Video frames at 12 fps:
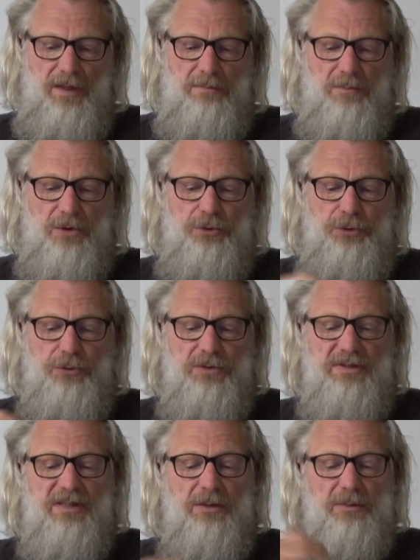
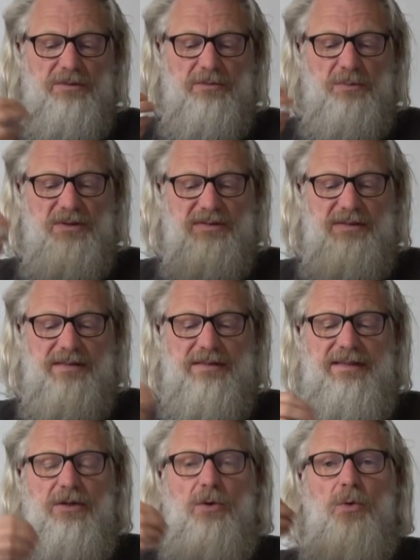Margulis, however, was not
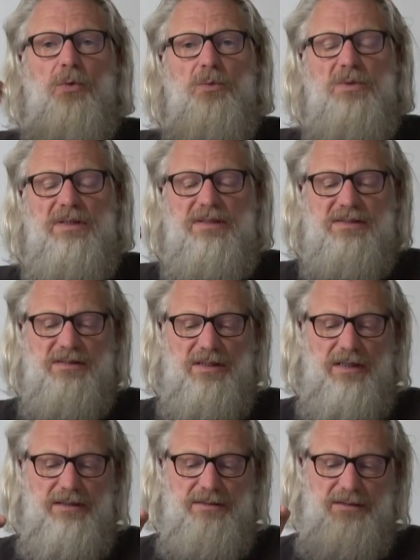the only
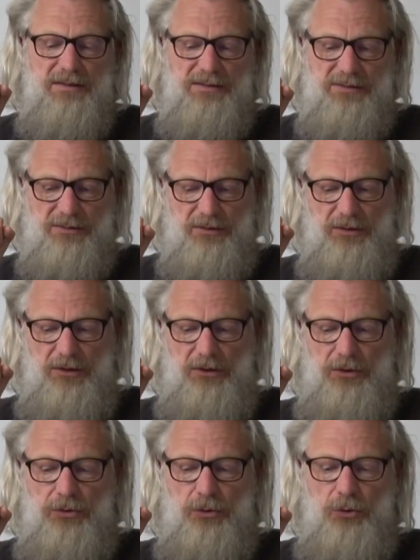scientist
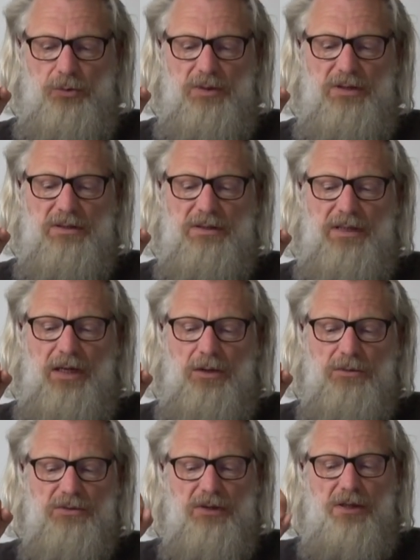who
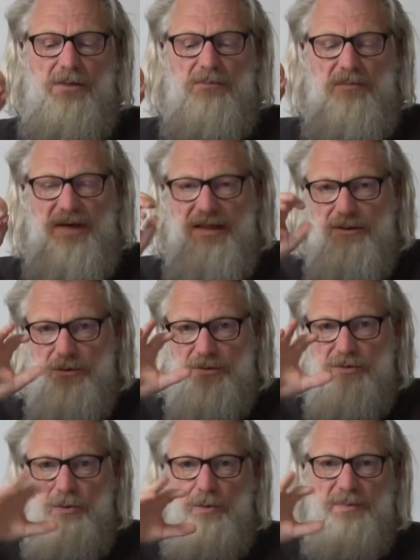allowed
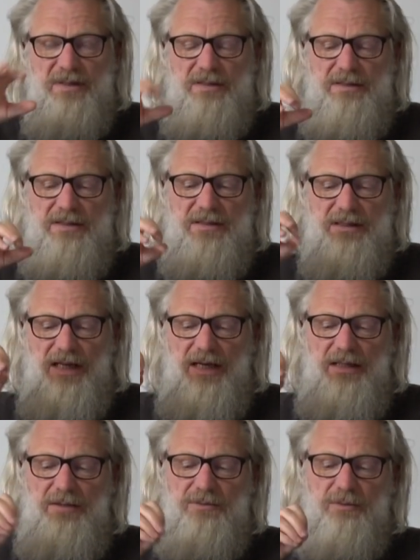microscopically
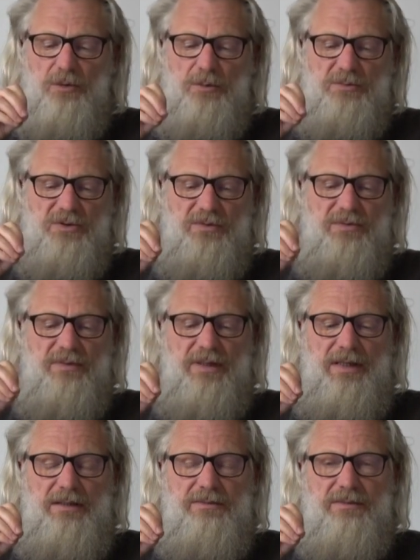tiny forms of
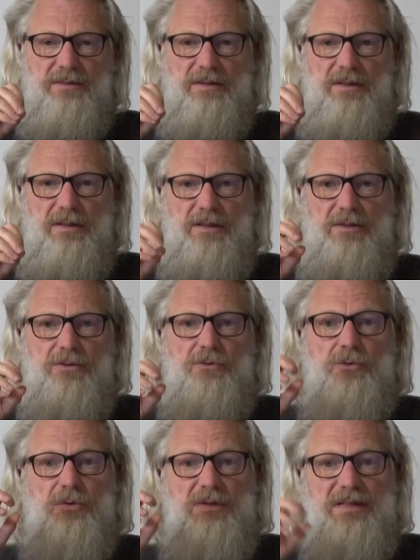life
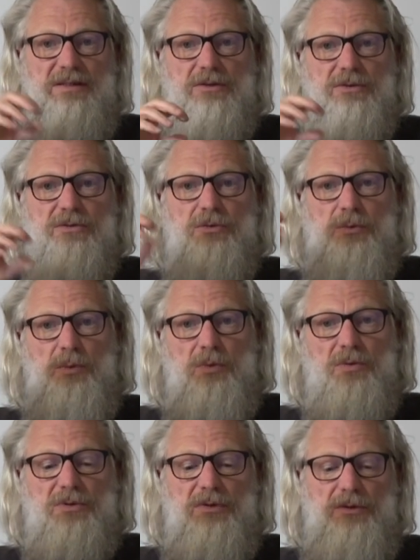to lead us
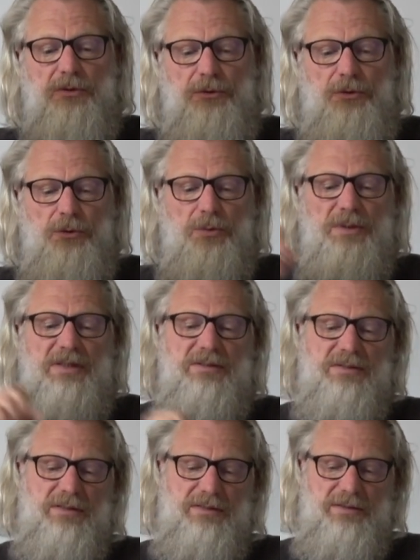toward new
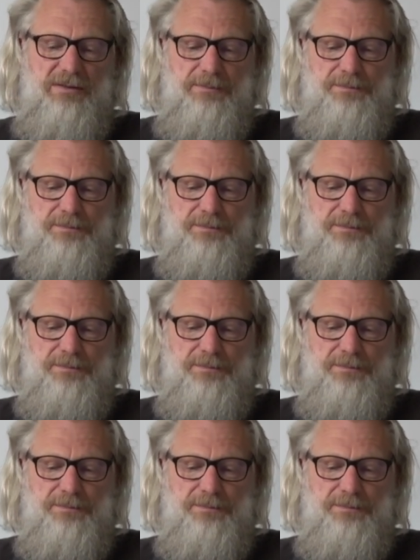insights.